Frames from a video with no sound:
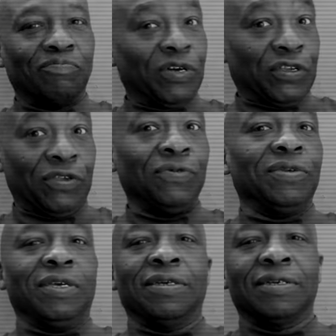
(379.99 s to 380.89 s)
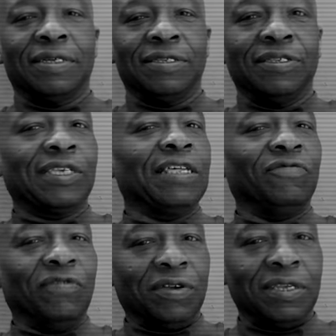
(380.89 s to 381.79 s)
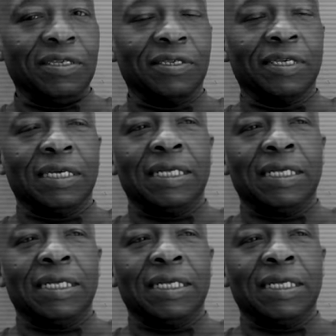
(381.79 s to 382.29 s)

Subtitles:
peculiar, to say the very least.